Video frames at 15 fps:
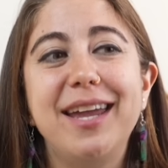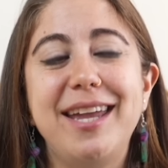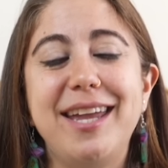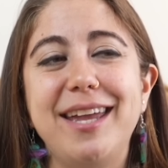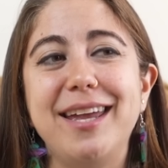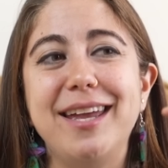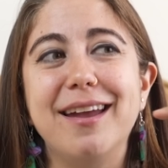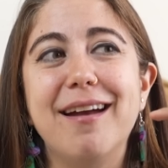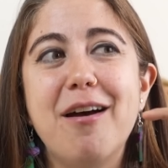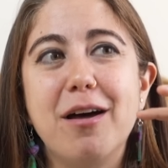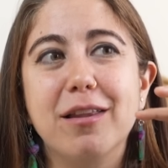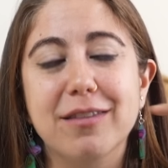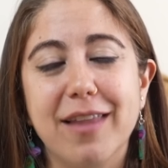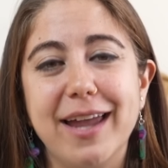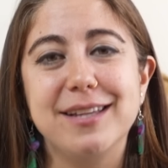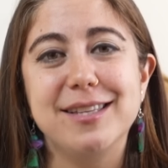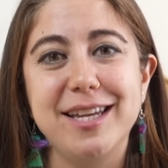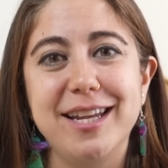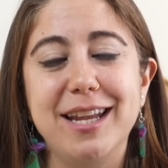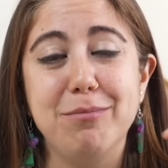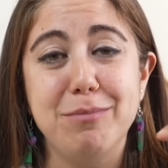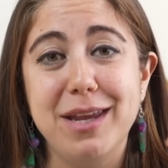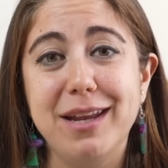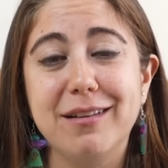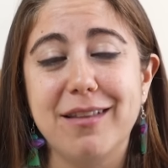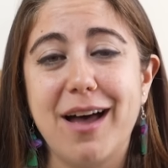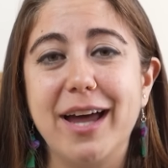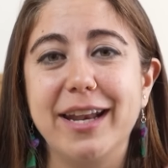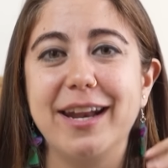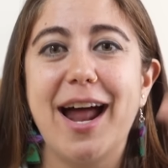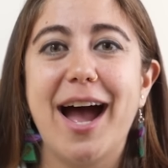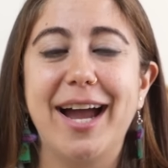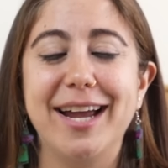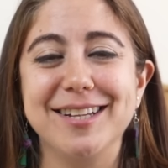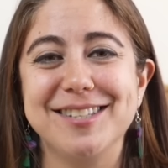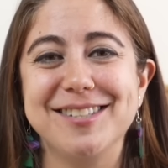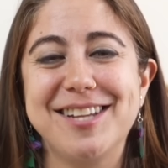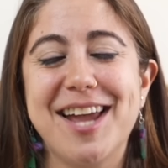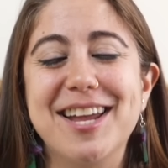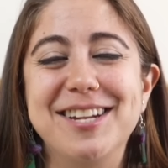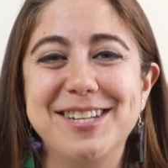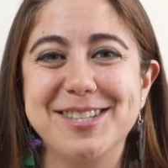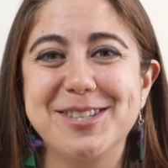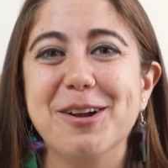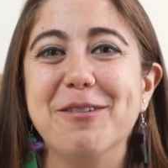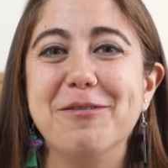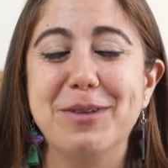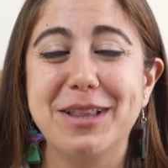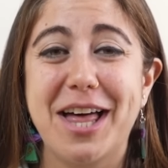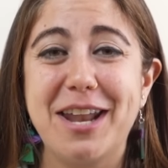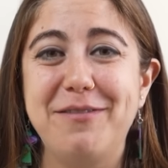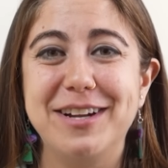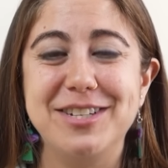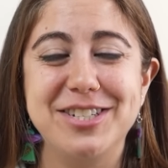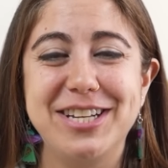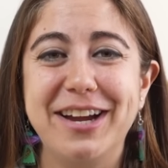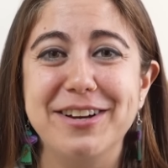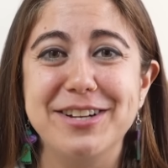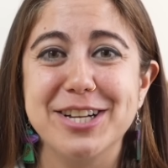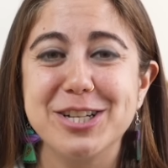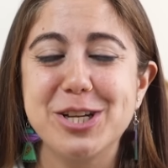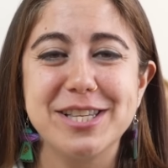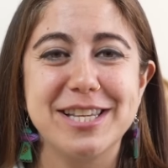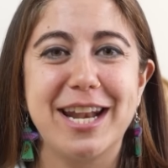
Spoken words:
he likes eating meat a lot and I tend to serve him a lot of vegetarian dishes,